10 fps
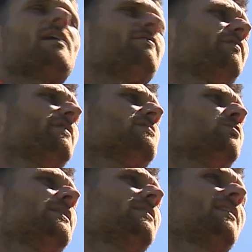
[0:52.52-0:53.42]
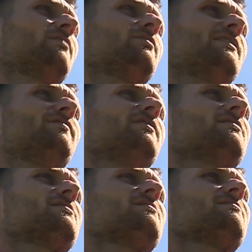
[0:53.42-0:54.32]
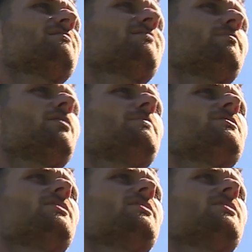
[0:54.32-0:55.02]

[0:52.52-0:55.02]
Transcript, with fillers: As the sun shone in St Andrews today,